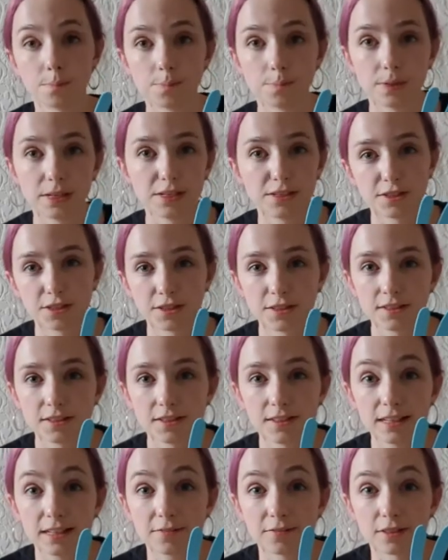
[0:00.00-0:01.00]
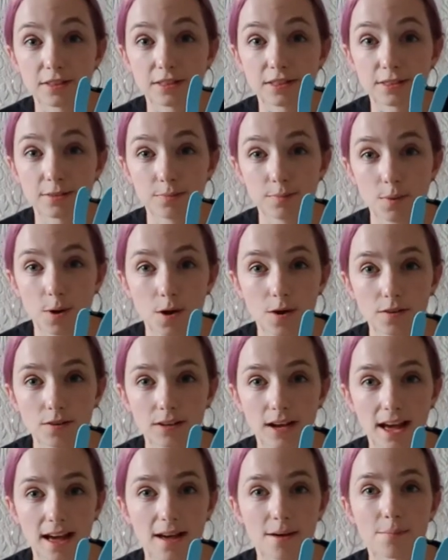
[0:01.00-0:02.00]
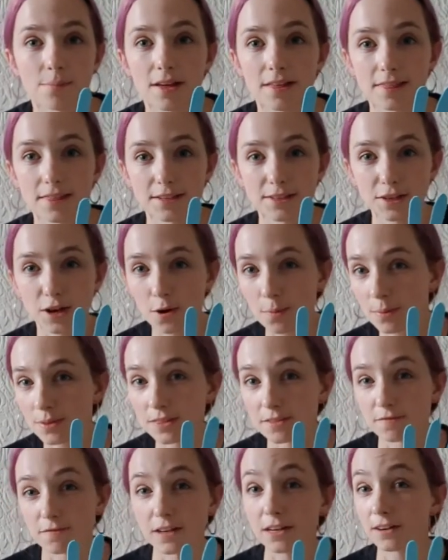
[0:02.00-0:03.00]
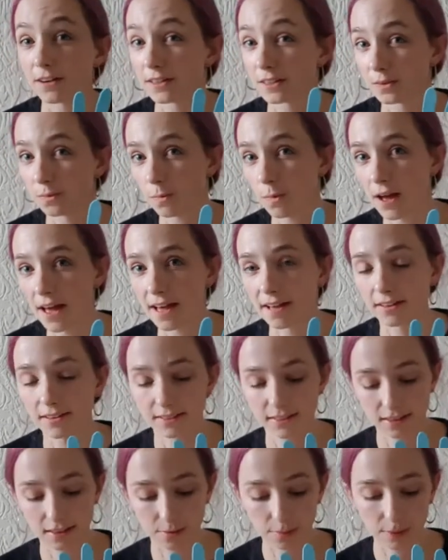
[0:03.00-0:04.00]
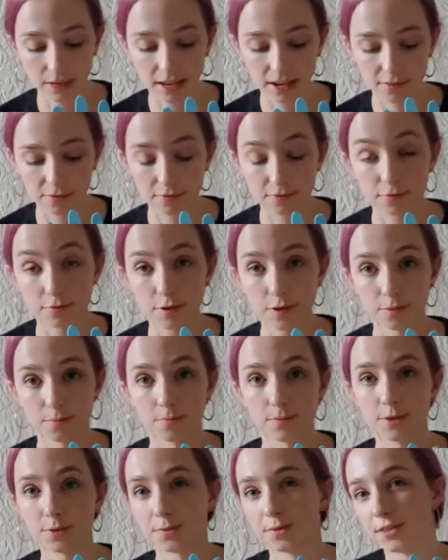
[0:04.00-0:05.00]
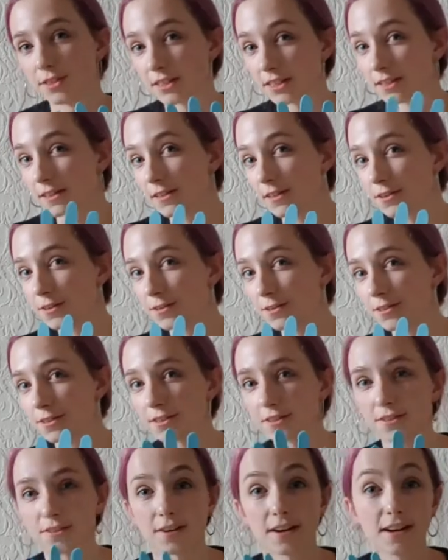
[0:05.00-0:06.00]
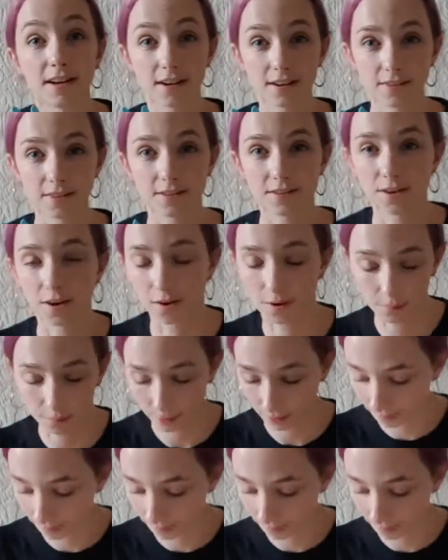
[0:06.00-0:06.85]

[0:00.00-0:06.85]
Be sure to leave a small gap at the top of the finger as well so that we have room to secure the string at the top.